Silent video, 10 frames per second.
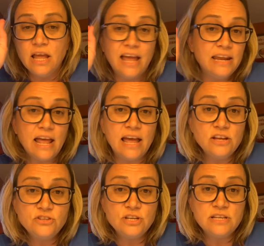An
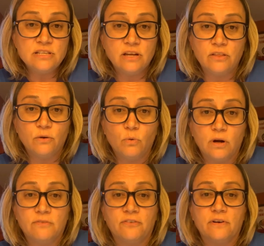edge is another
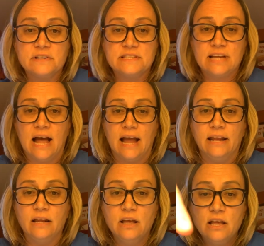word for a
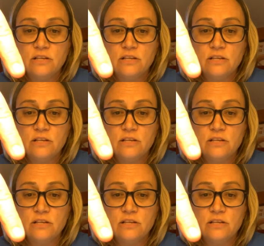side.